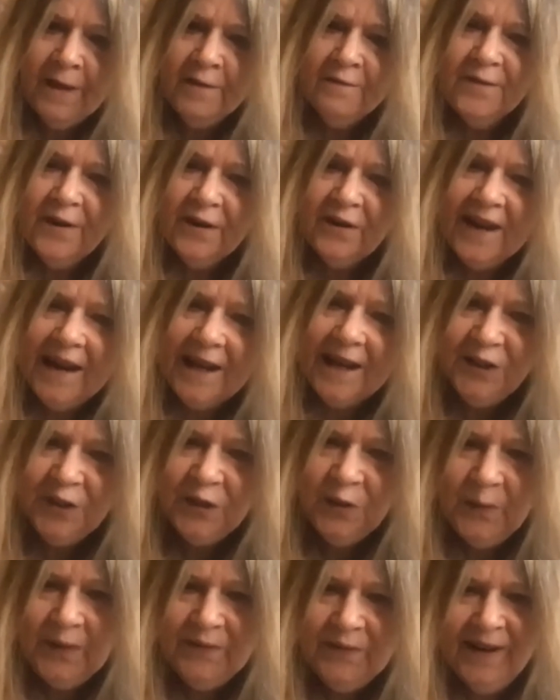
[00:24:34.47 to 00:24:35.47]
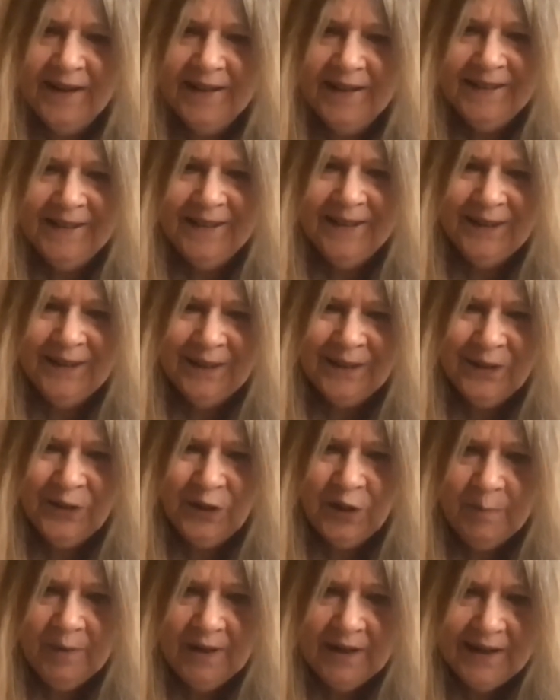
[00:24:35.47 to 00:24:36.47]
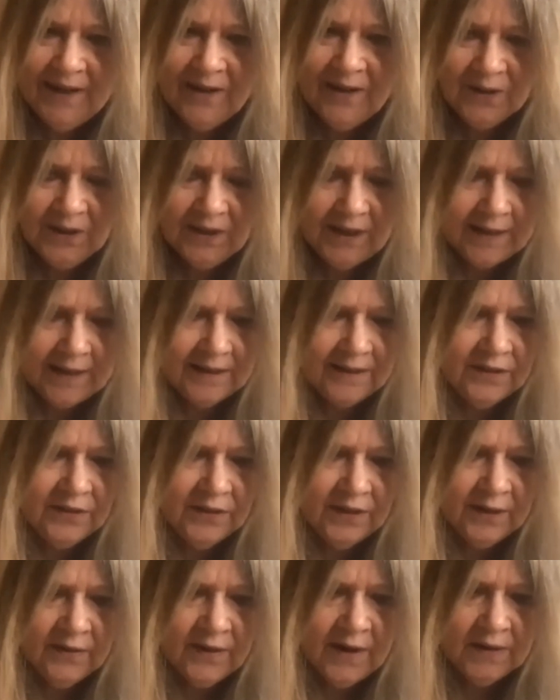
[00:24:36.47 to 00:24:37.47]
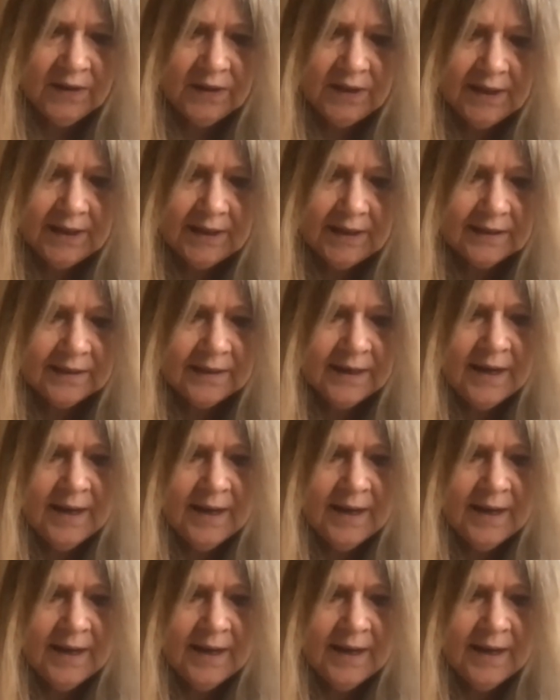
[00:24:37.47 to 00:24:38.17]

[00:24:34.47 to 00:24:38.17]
variations we find in the, the Tripoli context around this,